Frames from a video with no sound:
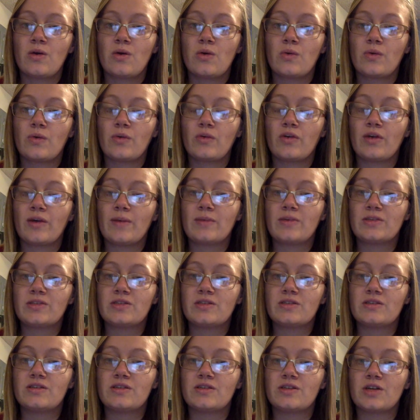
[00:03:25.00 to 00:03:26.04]
we were able
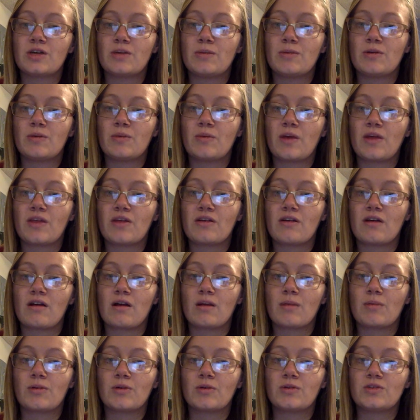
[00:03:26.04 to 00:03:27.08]
to determine whether our
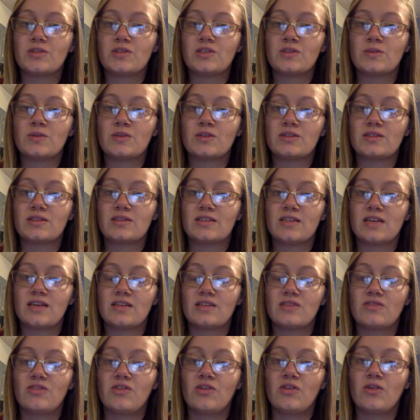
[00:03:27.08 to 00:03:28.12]
approaches were
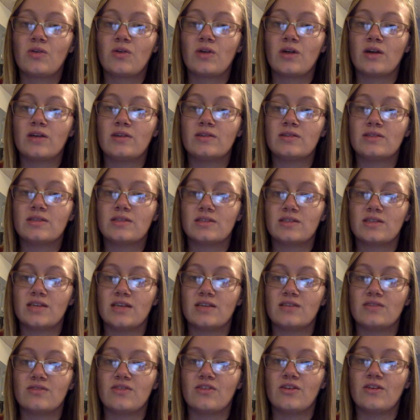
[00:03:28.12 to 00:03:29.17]
successful or
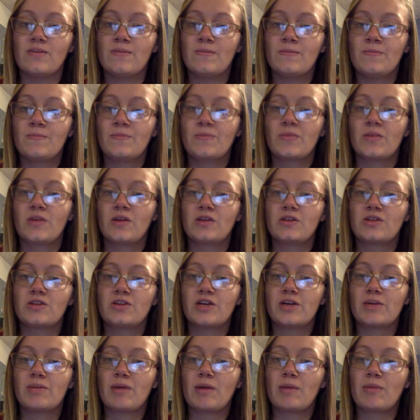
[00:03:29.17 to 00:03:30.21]
unsuccessful.
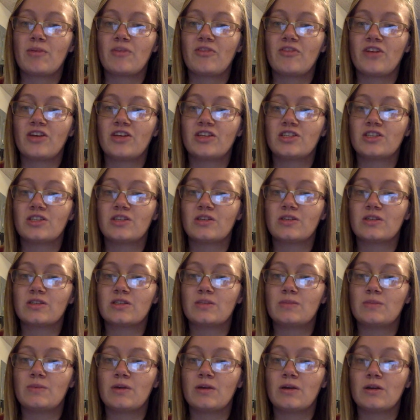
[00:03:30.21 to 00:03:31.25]
During my personal
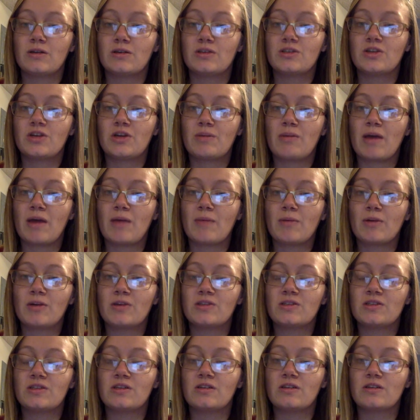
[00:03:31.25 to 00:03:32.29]

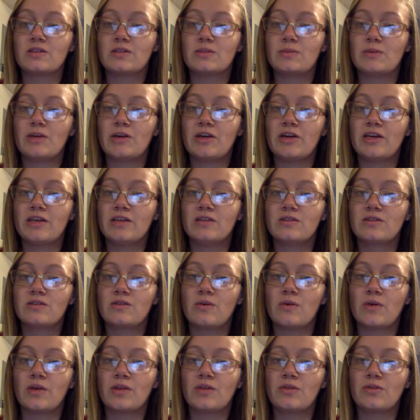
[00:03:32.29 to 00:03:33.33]
experience,
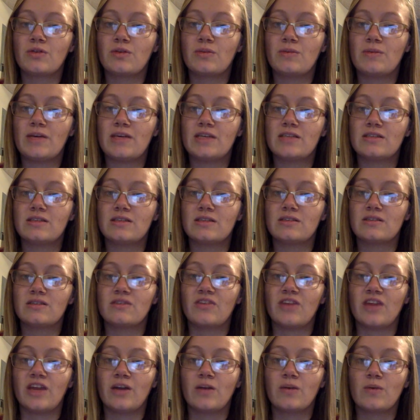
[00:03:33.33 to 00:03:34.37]
going through the basics of
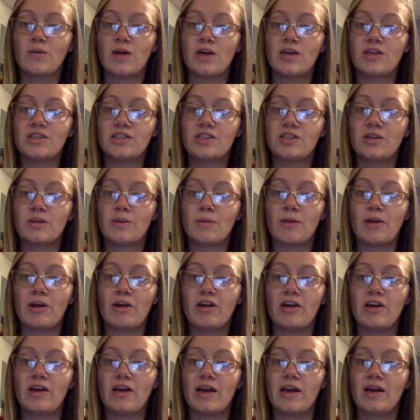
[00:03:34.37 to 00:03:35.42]
hand washing or
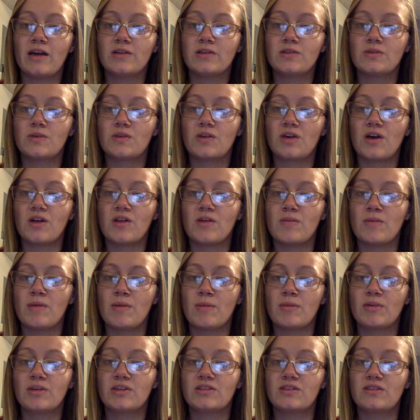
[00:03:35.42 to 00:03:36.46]
pericares with all the
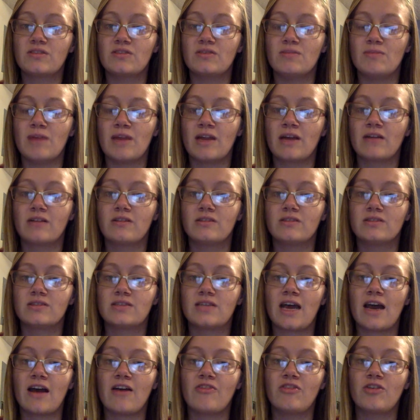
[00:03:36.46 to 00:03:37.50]
members of the medical
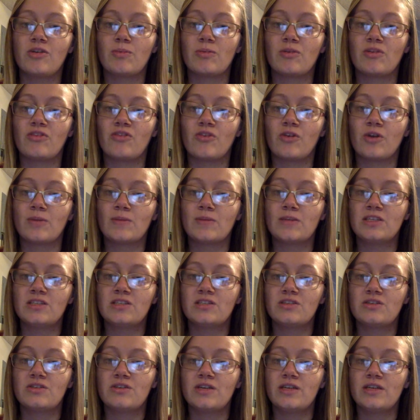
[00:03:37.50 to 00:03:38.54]
staff who perform these
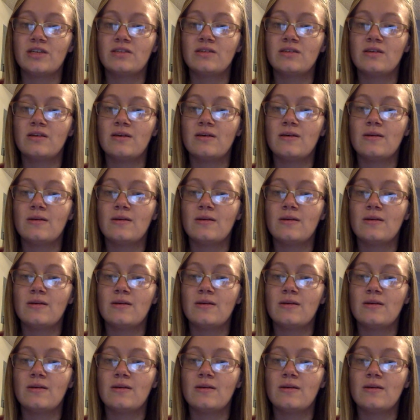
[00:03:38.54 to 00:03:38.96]
duties,